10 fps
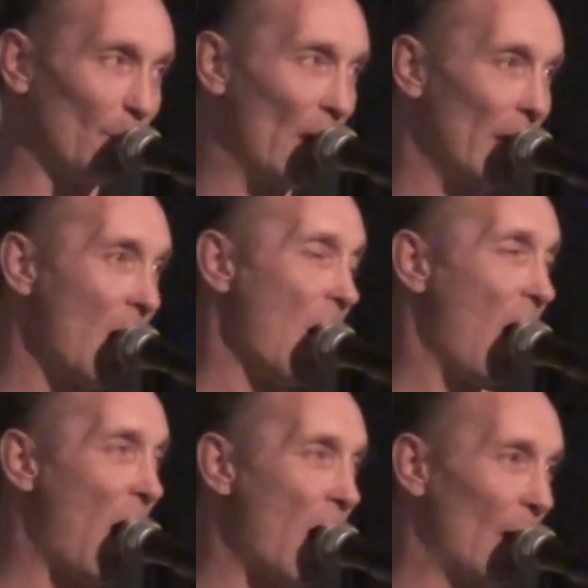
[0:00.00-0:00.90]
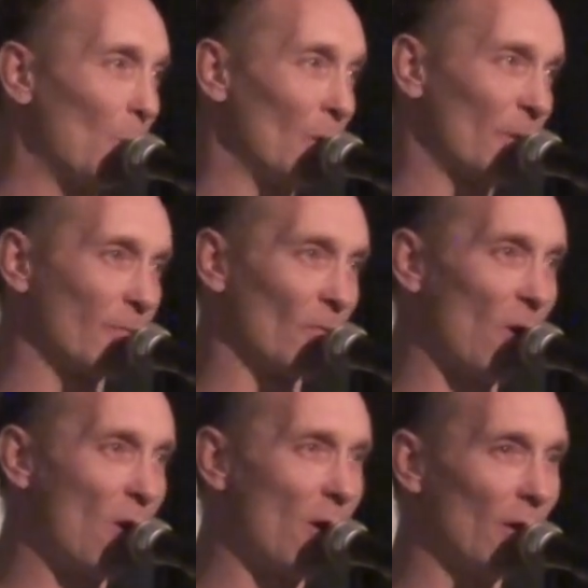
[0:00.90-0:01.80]
But I was
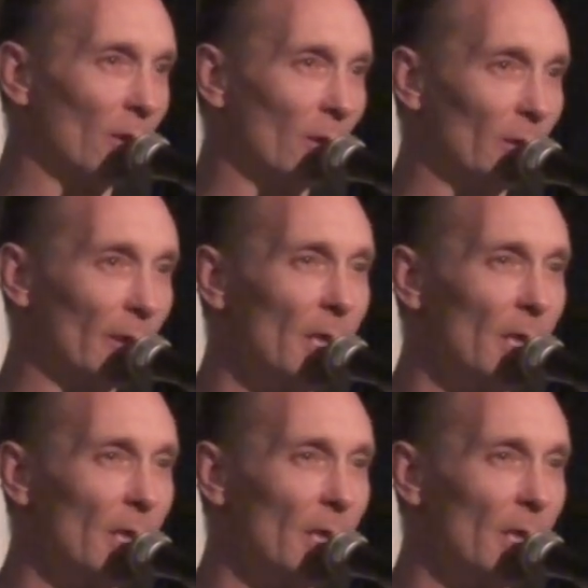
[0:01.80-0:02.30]
wrong.